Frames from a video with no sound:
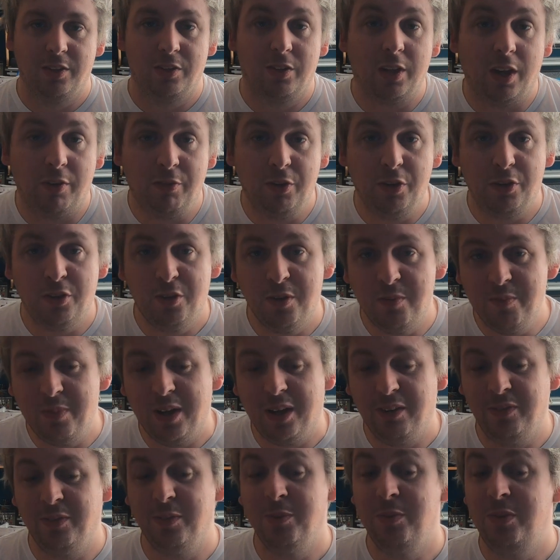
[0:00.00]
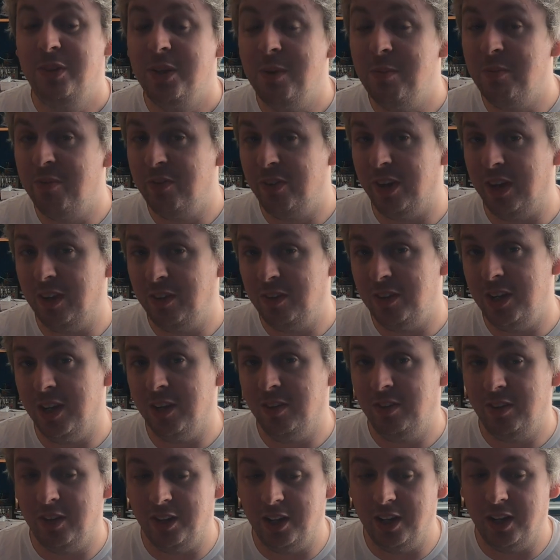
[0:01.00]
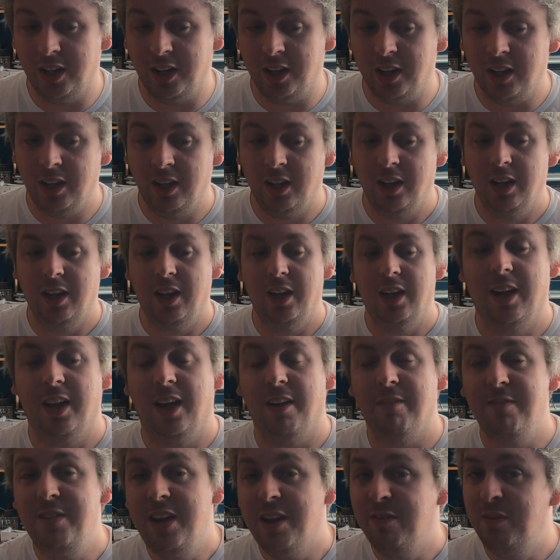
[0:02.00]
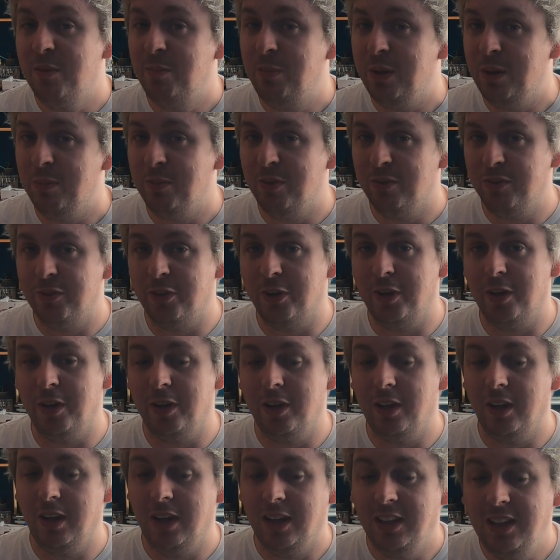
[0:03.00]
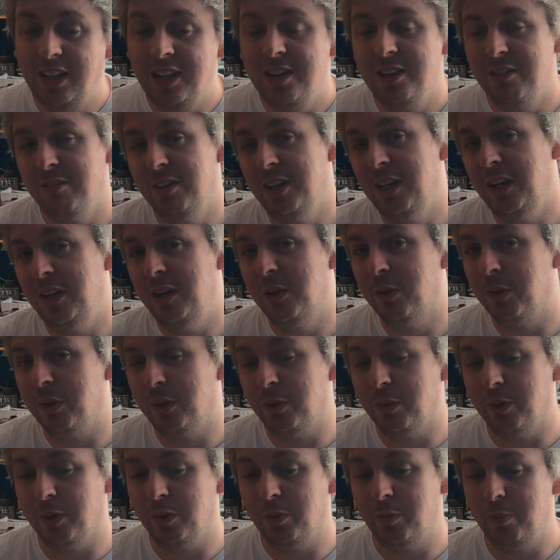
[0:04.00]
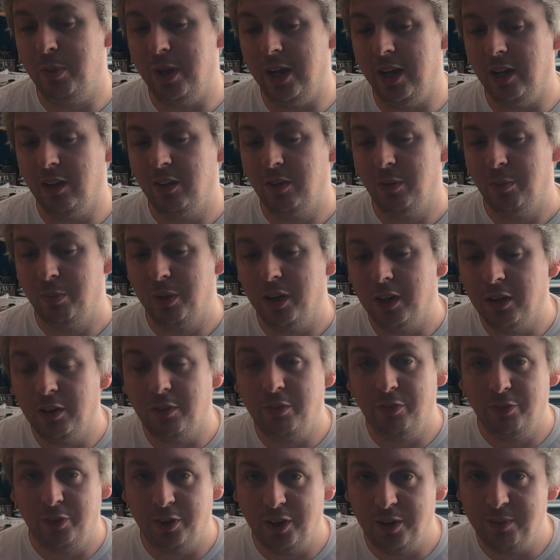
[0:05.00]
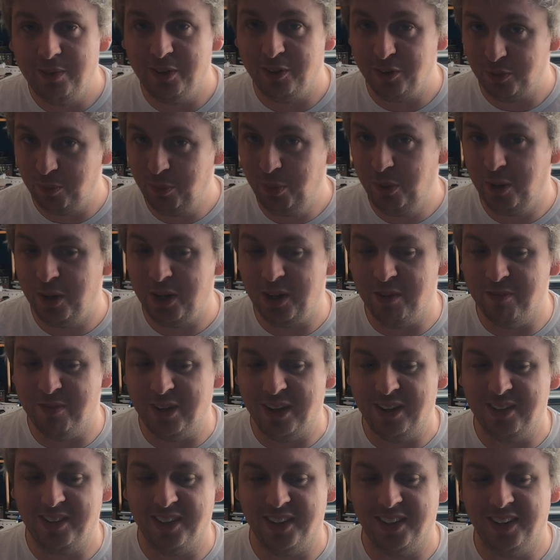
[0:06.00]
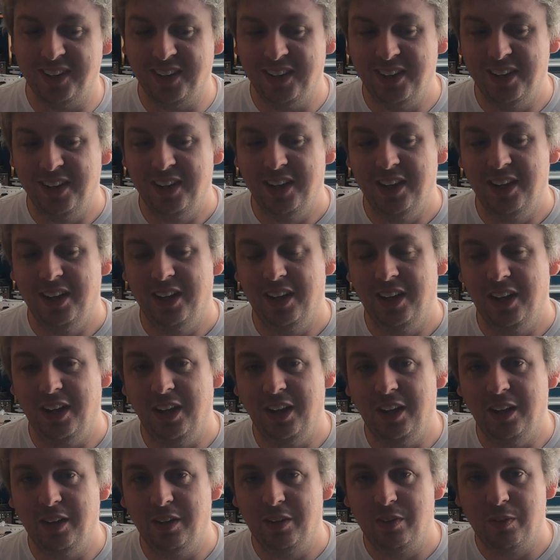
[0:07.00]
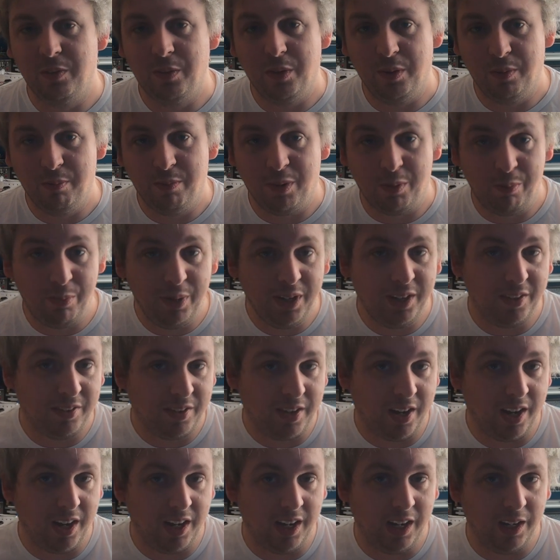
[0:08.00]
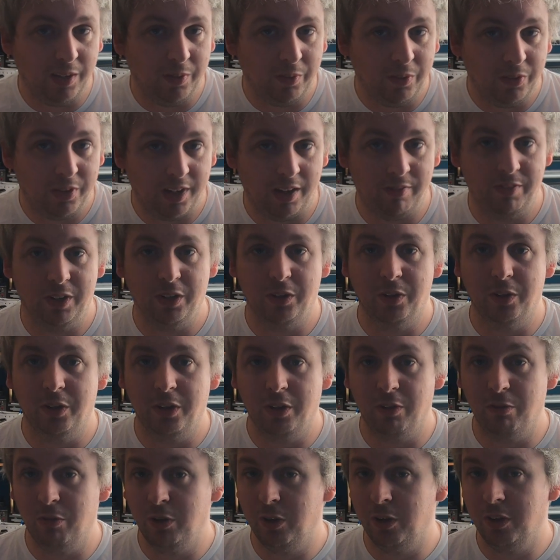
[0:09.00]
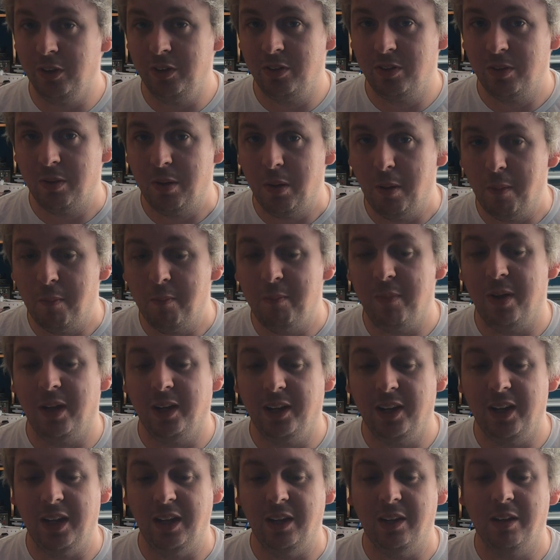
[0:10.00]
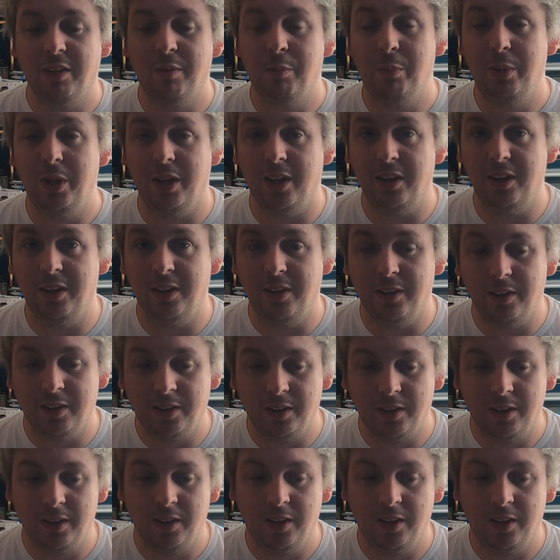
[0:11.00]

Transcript: So I've just come back from Synthfest yesterday. I've never been before. I didn't really know what to expect, but I confirm it was pretty amazing. And my biggest highlight was having to go to the Rhodes Mk8 piano.